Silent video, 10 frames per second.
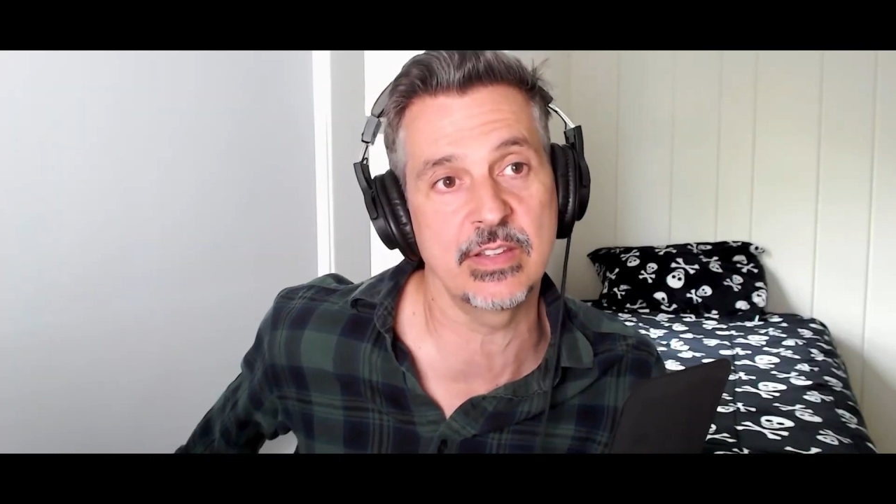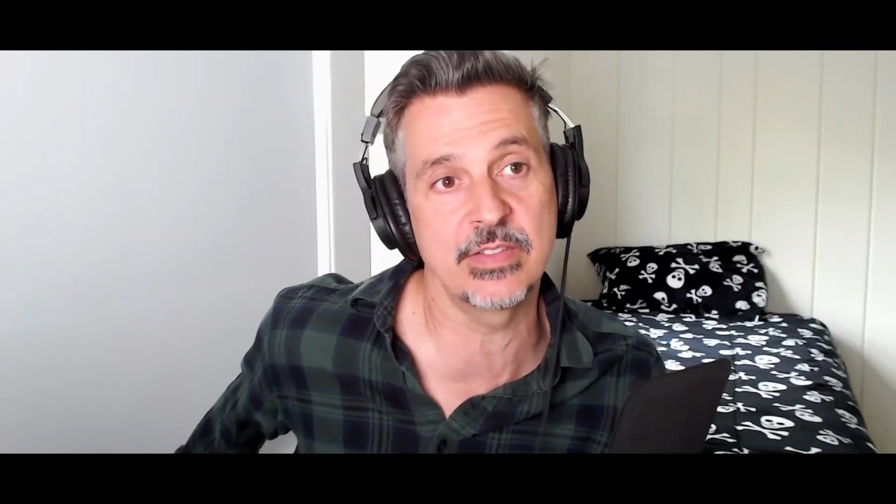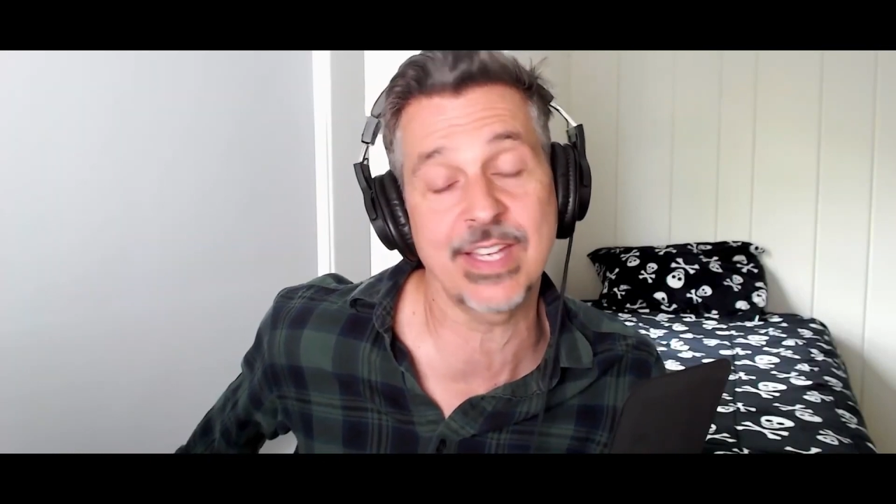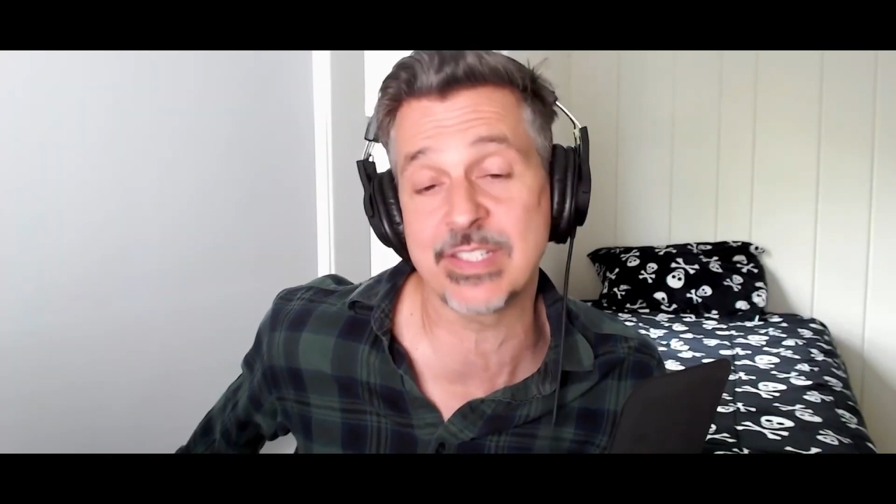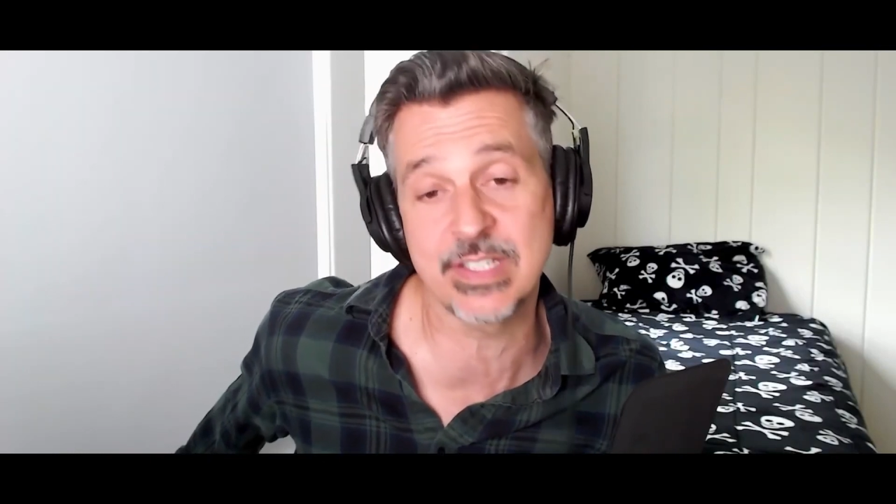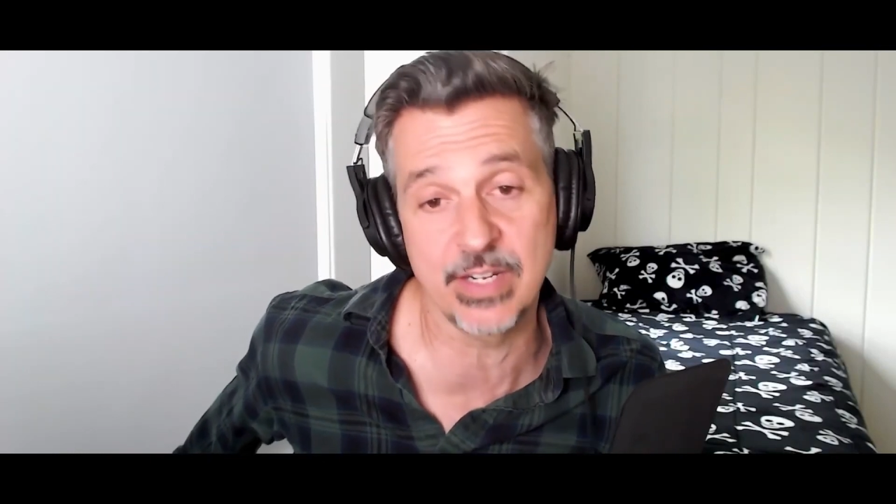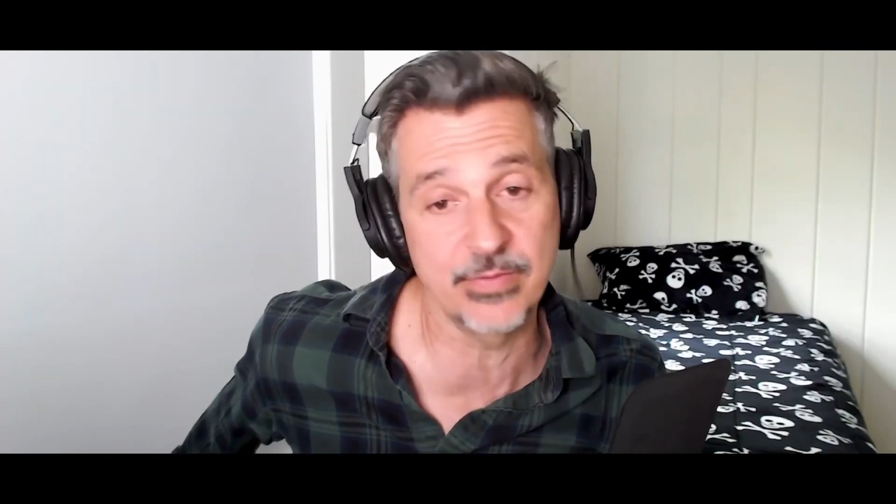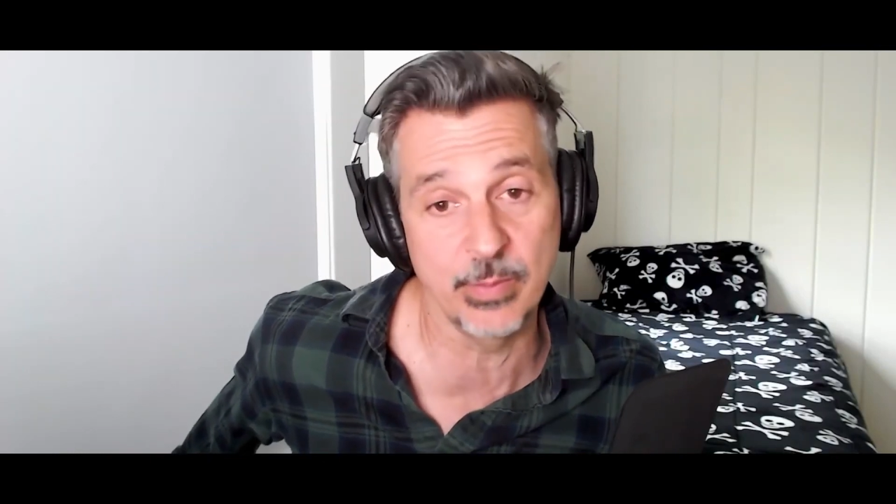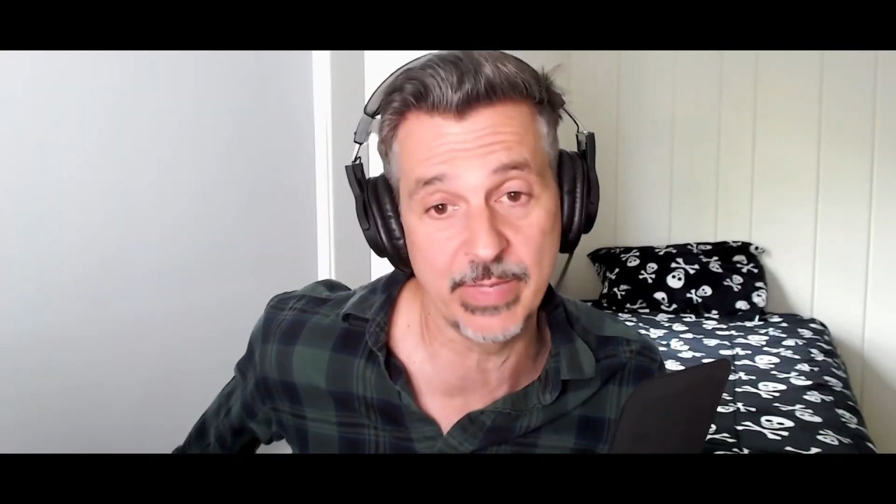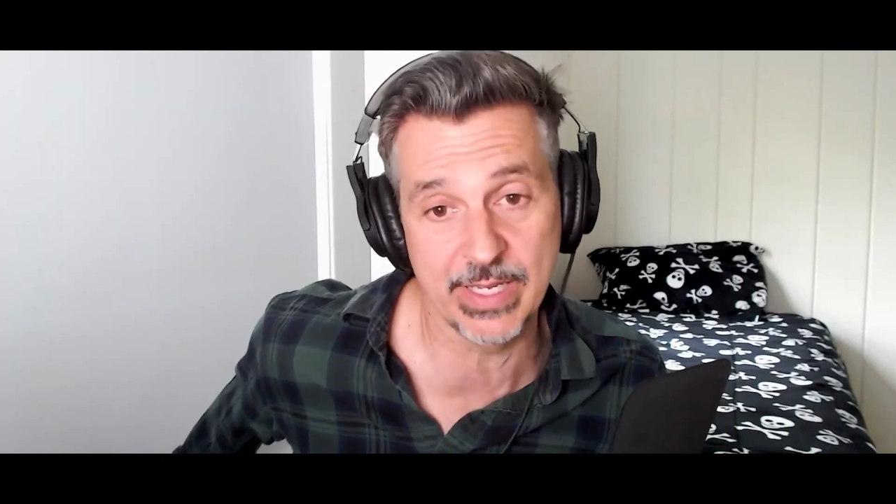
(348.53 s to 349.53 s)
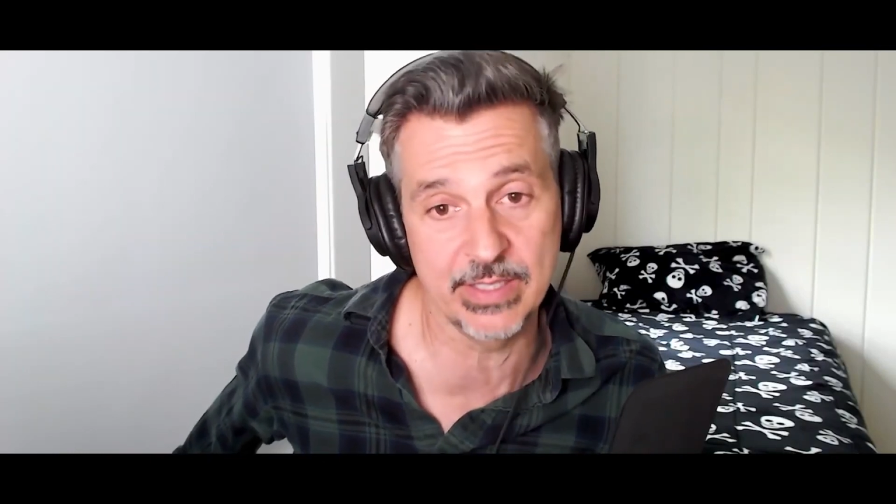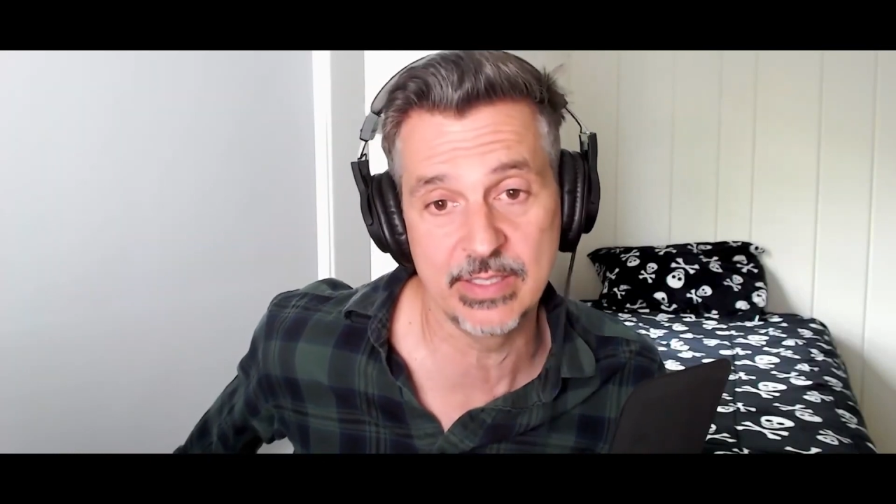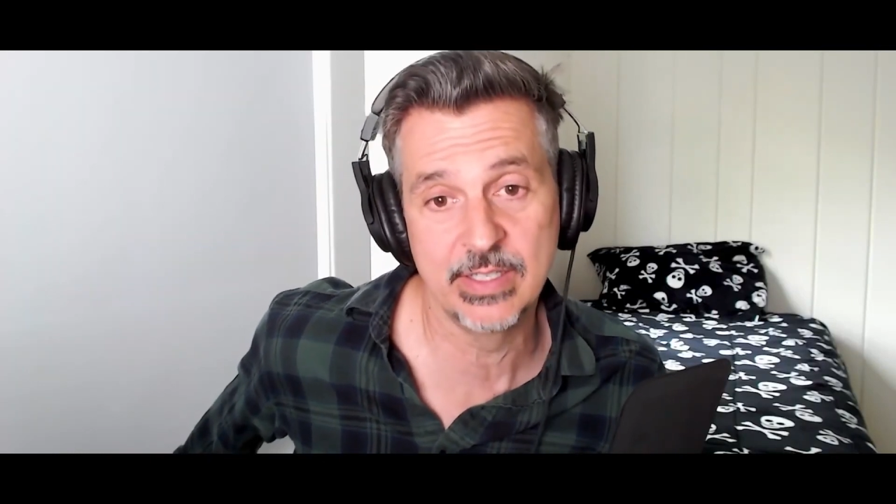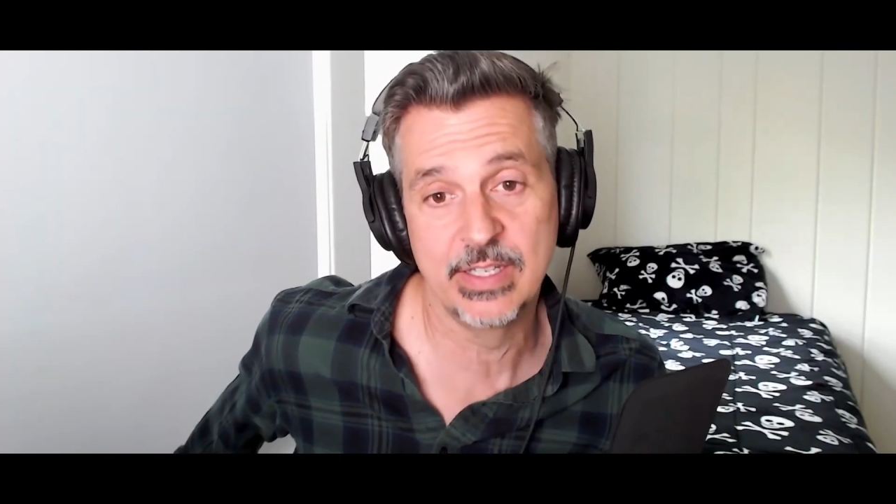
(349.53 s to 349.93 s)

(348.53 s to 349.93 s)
that's exciting for me